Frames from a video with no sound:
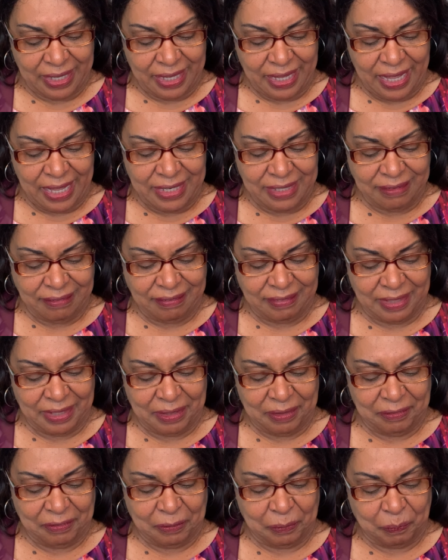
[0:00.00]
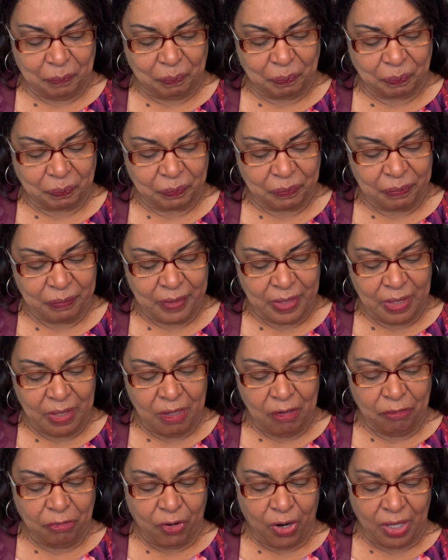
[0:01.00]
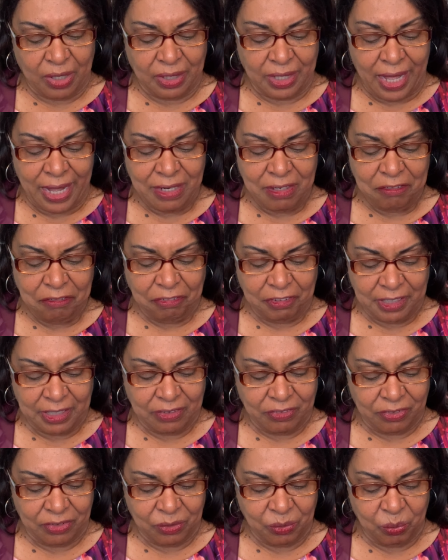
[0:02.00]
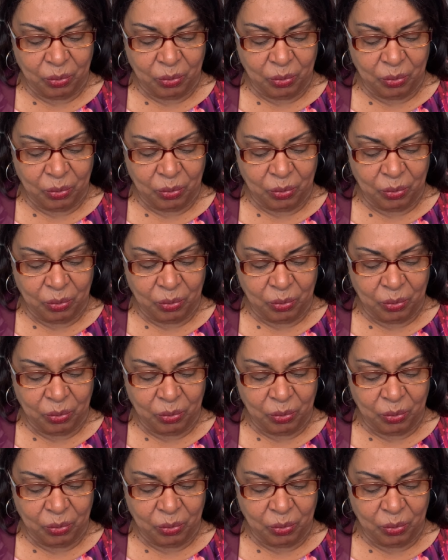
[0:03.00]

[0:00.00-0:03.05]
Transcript: And it says, for a light affliction,